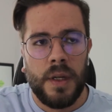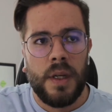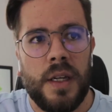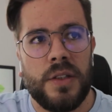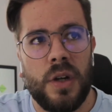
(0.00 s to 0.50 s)

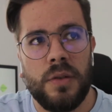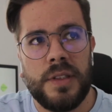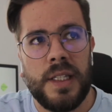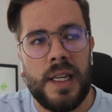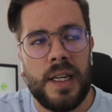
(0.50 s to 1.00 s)
And so I was
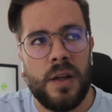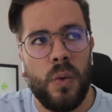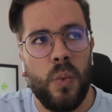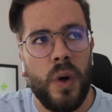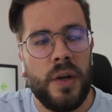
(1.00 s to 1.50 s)
thinking,
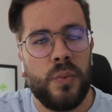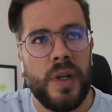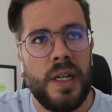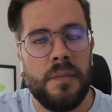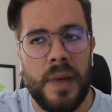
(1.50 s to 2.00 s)
what
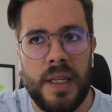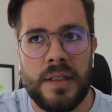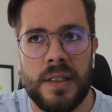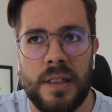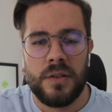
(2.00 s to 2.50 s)
really
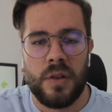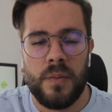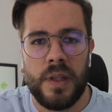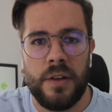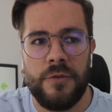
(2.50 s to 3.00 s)
makes it
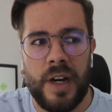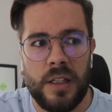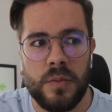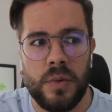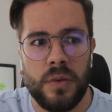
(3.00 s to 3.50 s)
something
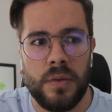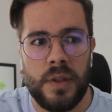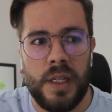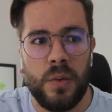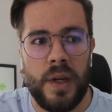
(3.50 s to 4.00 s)
valuable
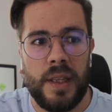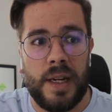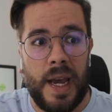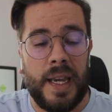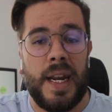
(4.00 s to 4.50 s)
in a way
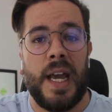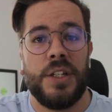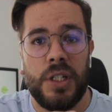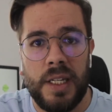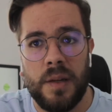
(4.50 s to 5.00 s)
that I can
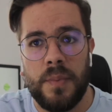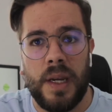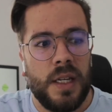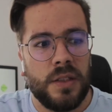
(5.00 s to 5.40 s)
actually get paid?